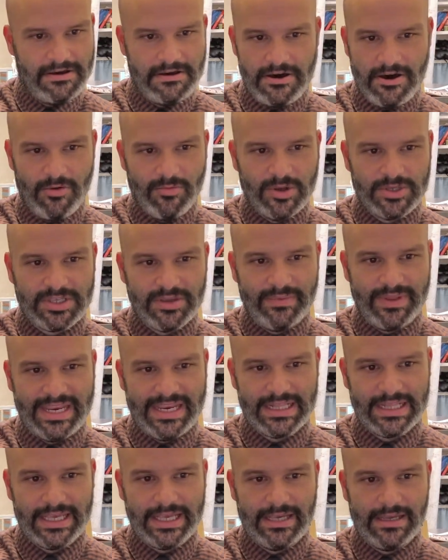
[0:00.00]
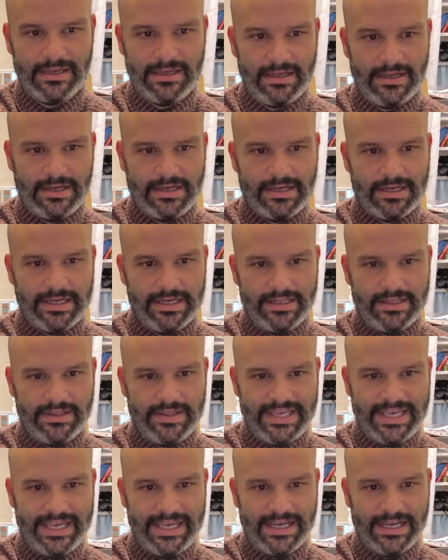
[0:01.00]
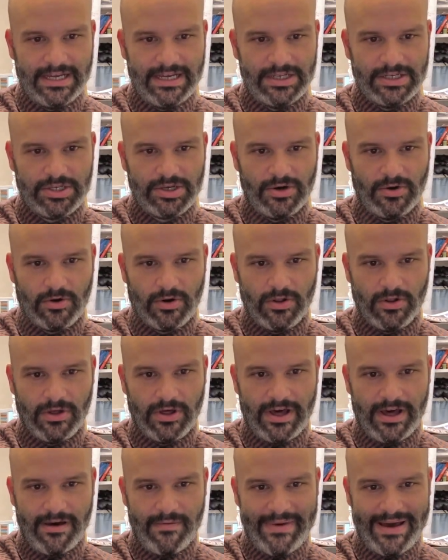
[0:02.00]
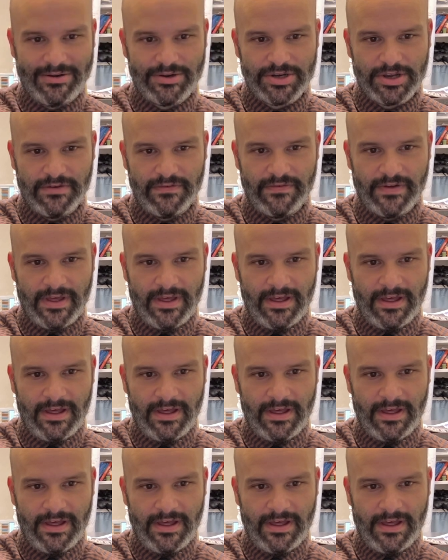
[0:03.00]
almost immediately the total amount of